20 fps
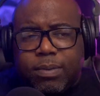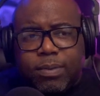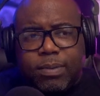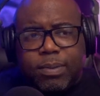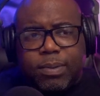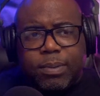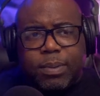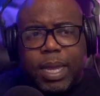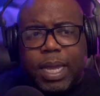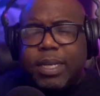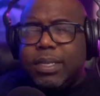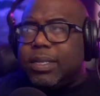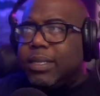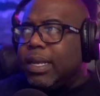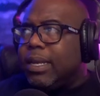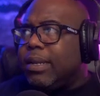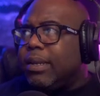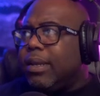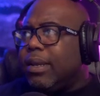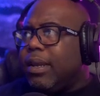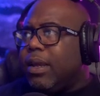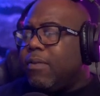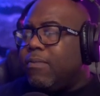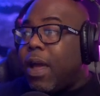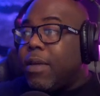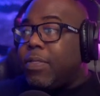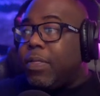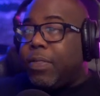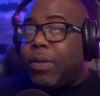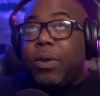you know headset
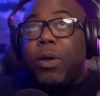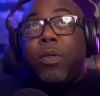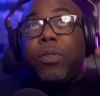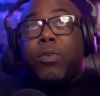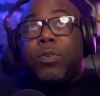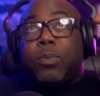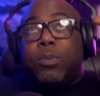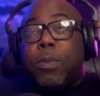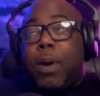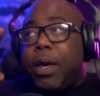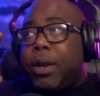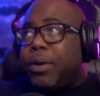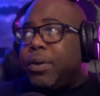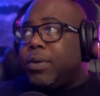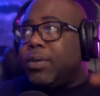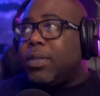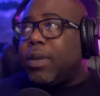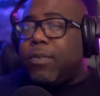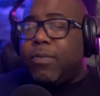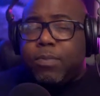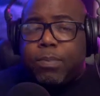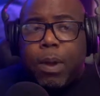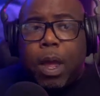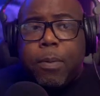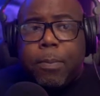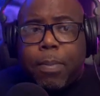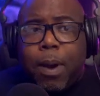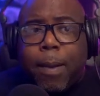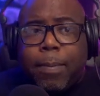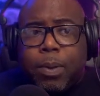rather than all those monitors. I'd, I
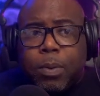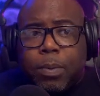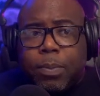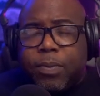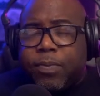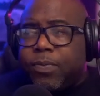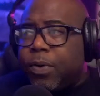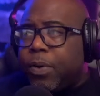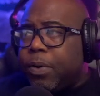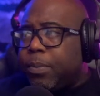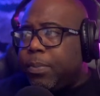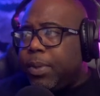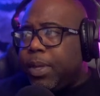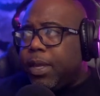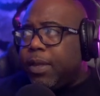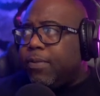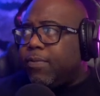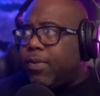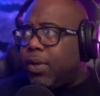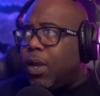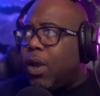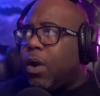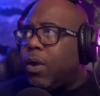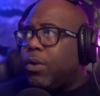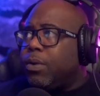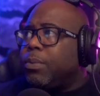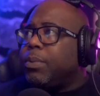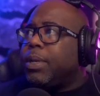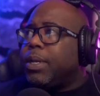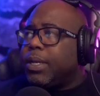probably would prefer to be in
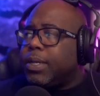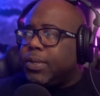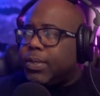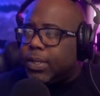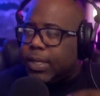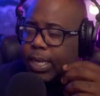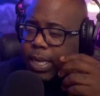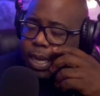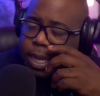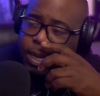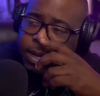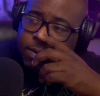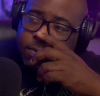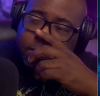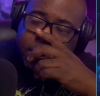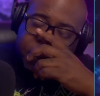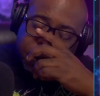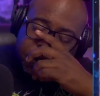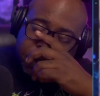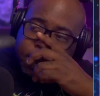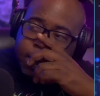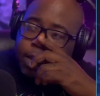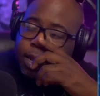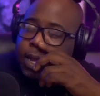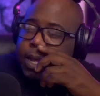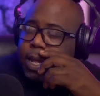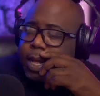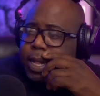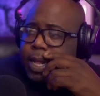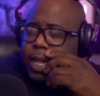VR doing this, right?
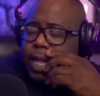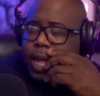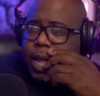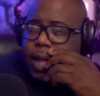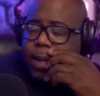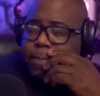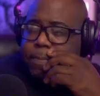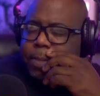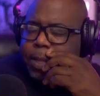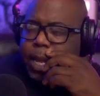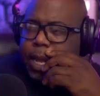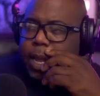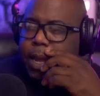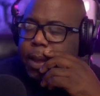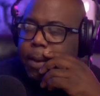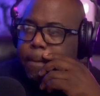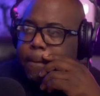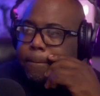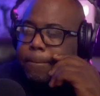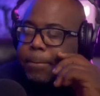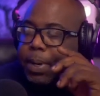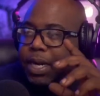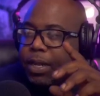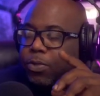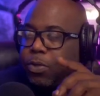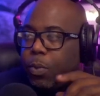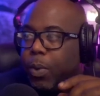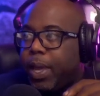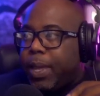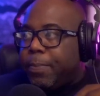Um, but
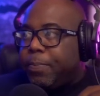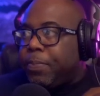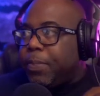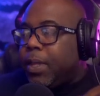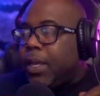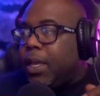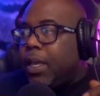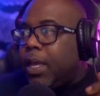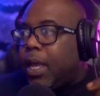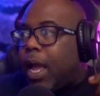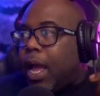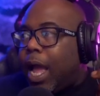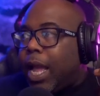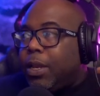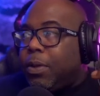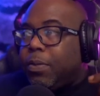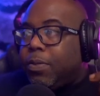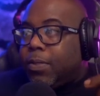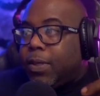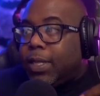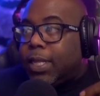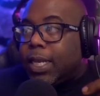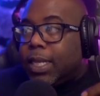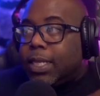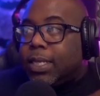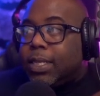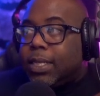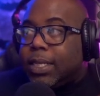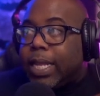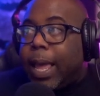either way, uh, I do think that
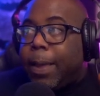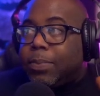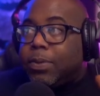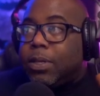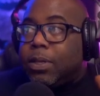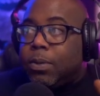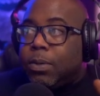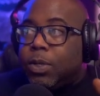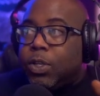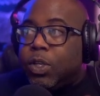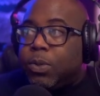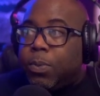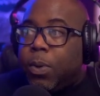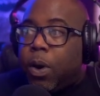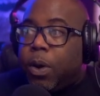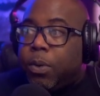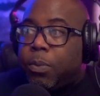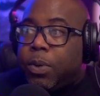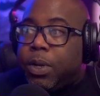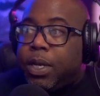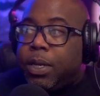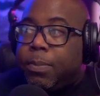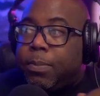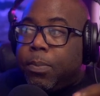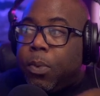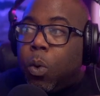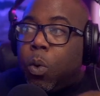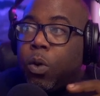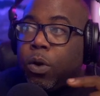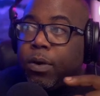this is absolutely smart. We need
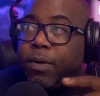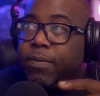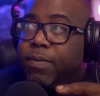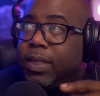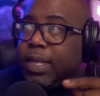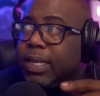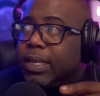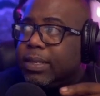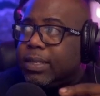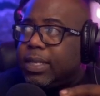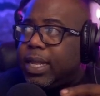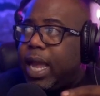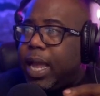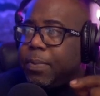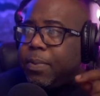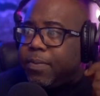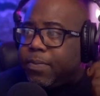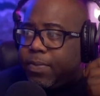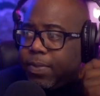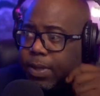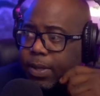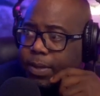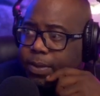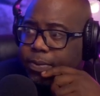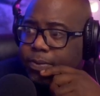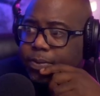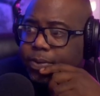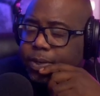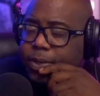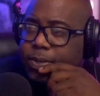more of these type of
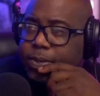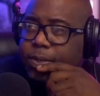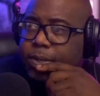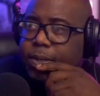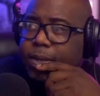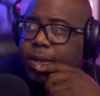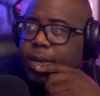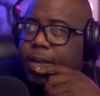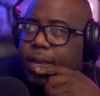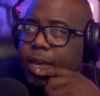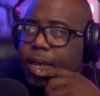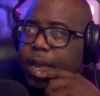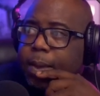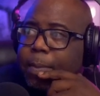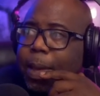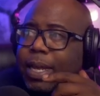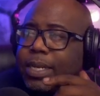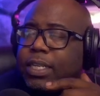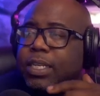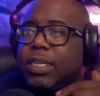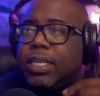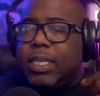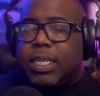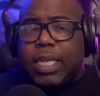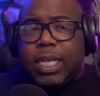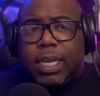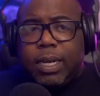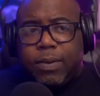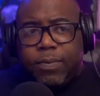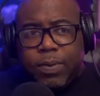things, guys imagine just
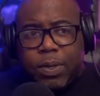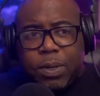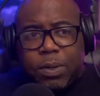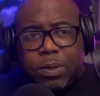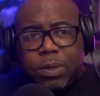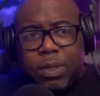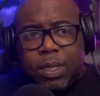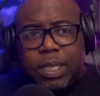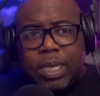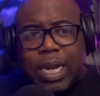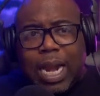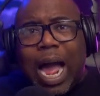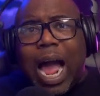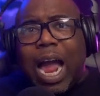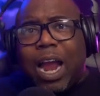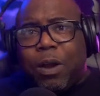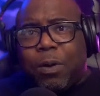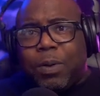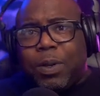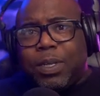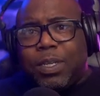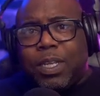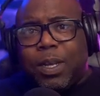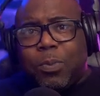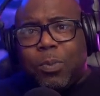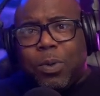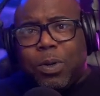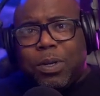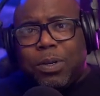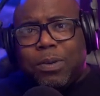getting the vehicle and then hiring
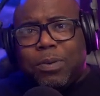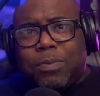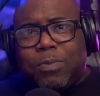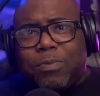someone